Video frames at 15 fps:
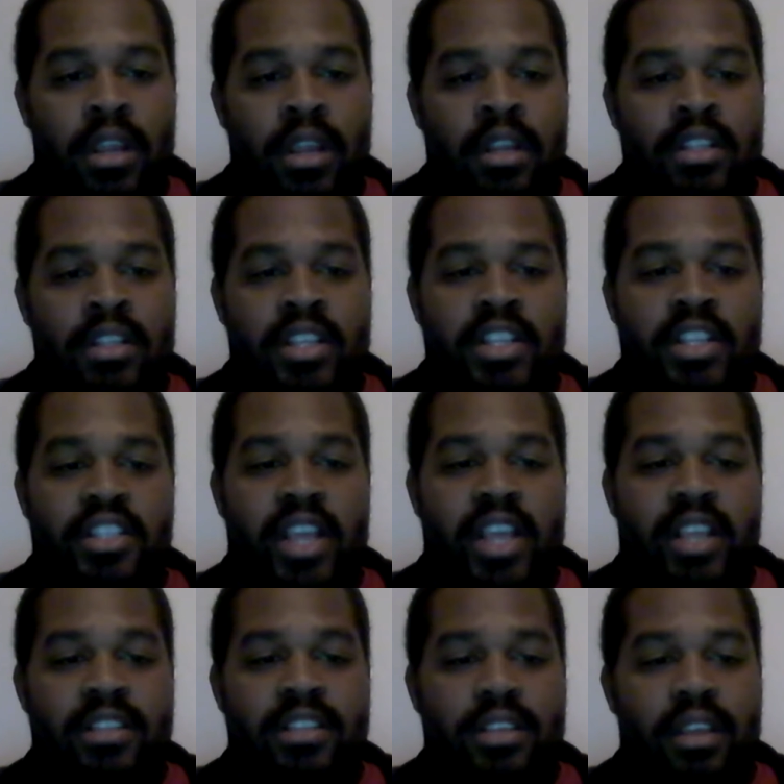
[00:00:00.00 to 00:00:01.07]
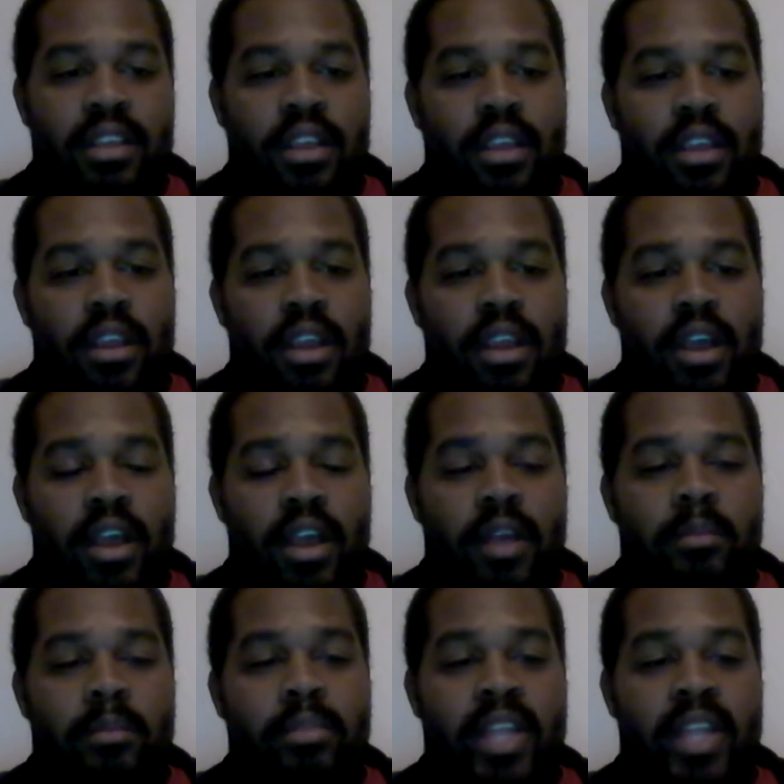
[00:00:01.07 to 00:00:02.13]
Inject
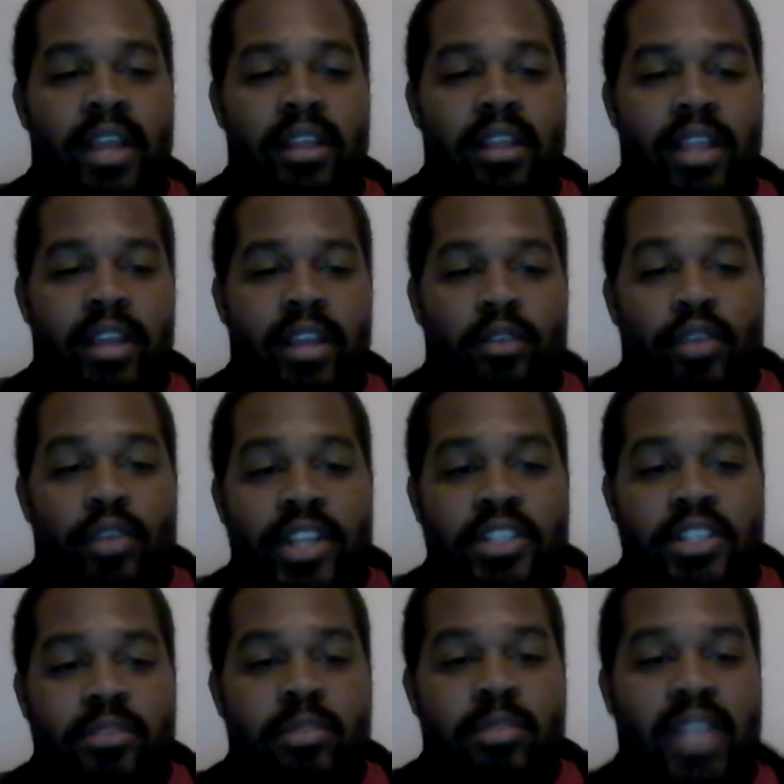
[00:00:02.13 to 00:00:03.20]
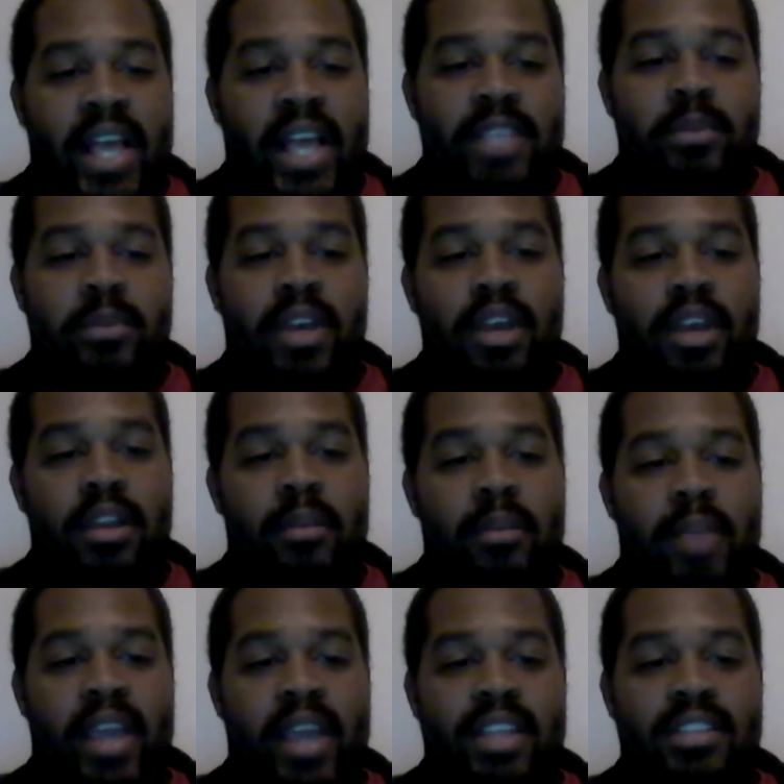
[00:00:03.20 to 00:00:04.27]
platelet-rich plasma
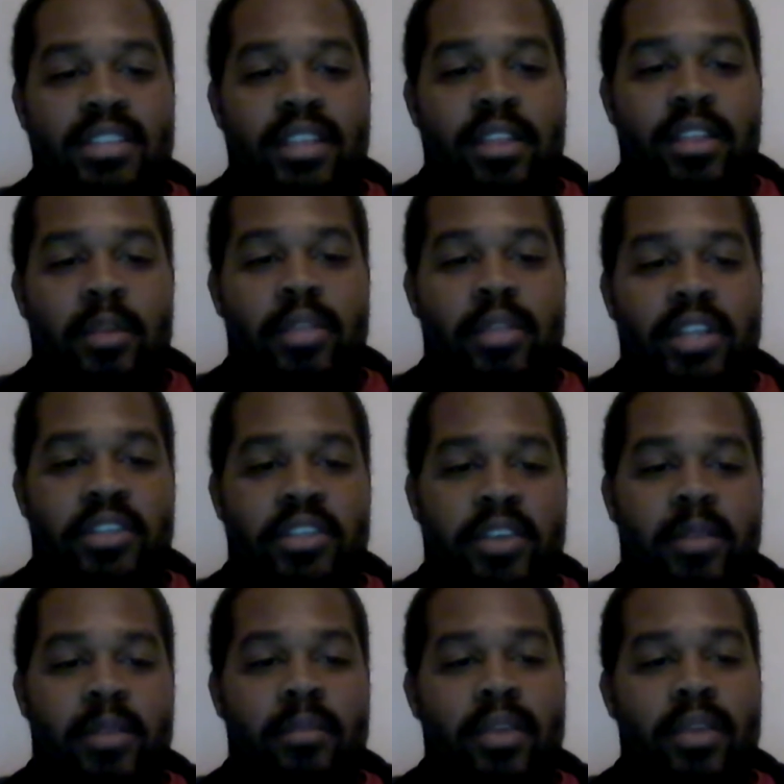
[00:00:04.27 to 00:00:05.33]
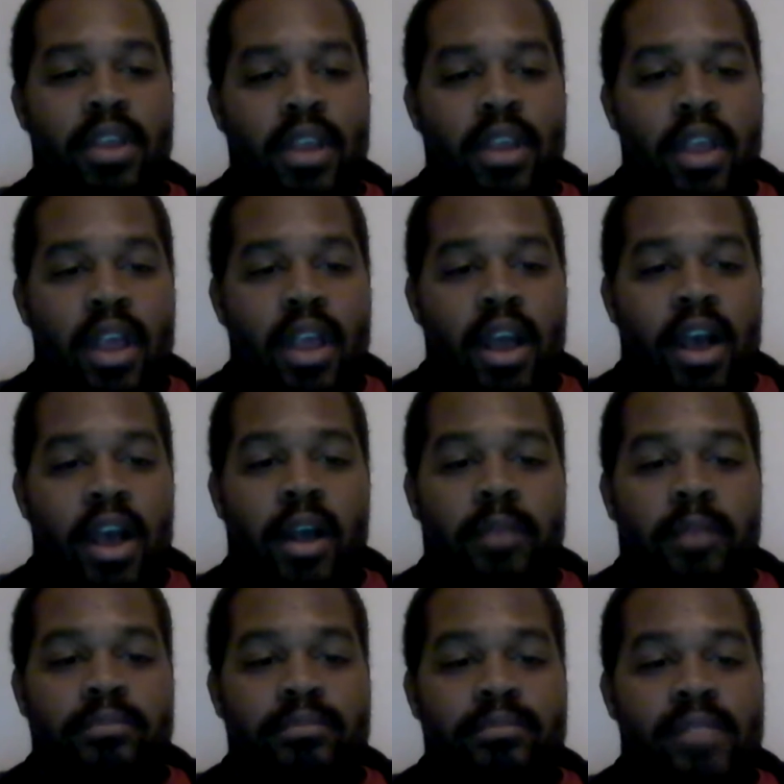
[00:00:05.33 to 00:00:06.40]
back into the bloodstream
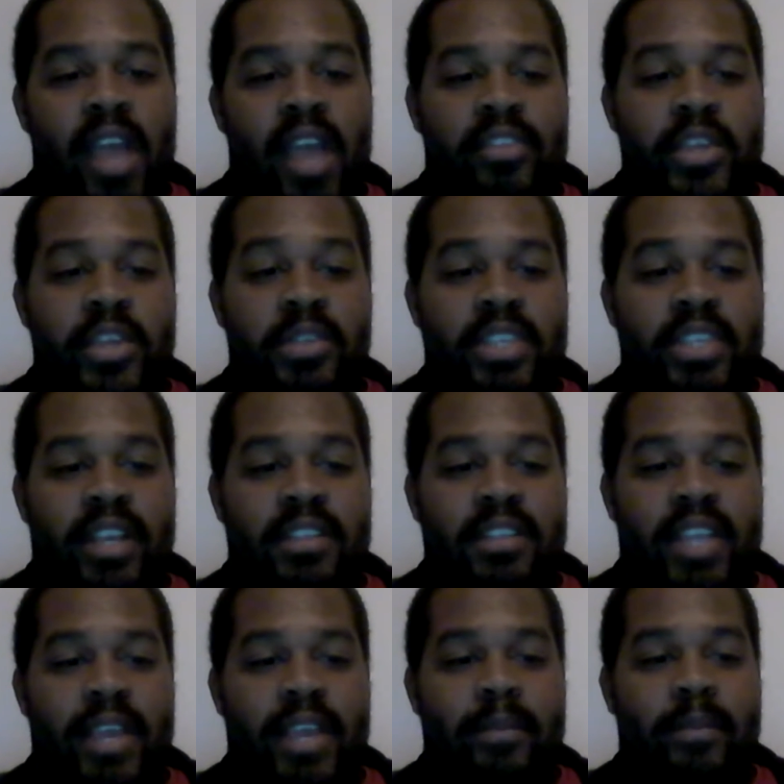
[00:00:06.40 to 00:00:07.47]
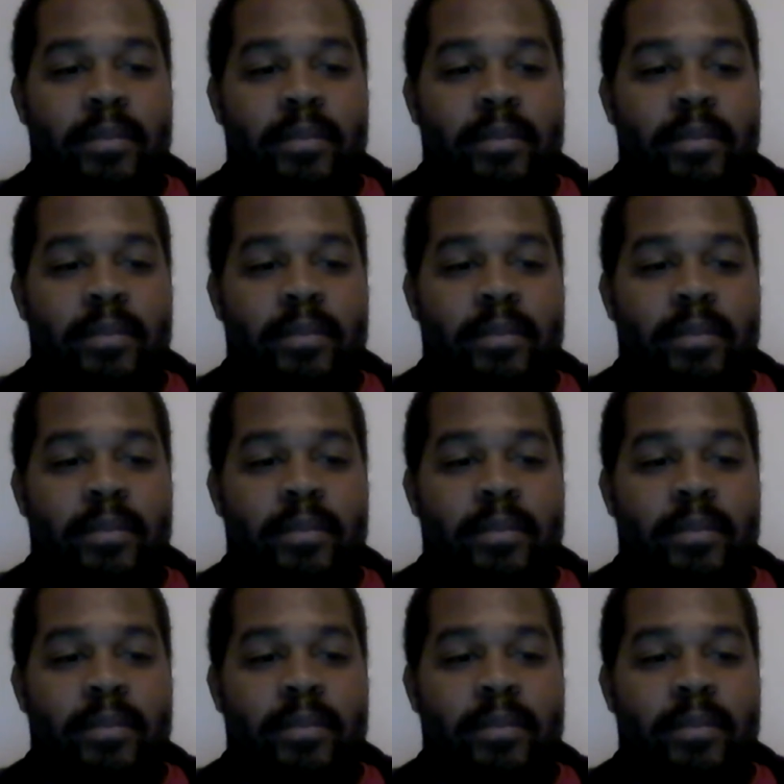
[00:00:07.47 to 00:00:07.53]
at the UCL site.